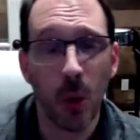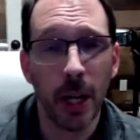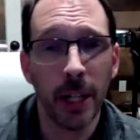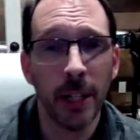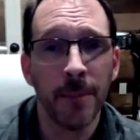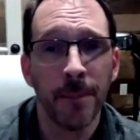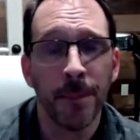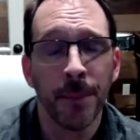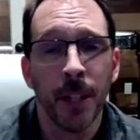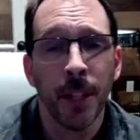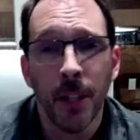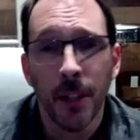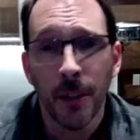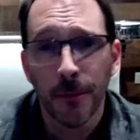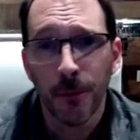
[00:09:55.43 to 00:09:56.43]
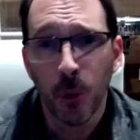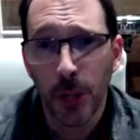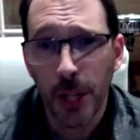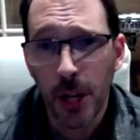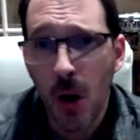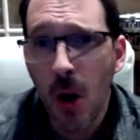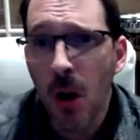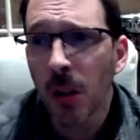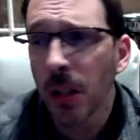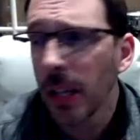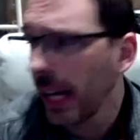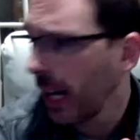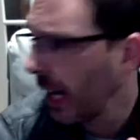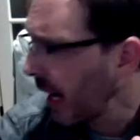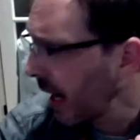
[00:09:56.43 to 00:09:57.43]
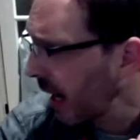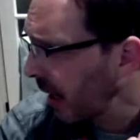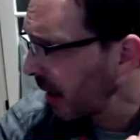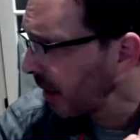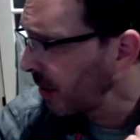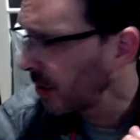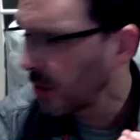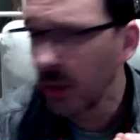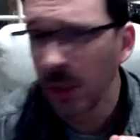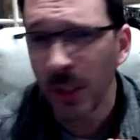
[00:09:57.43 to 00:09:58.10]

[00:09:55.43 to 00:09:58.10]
one for y'all. And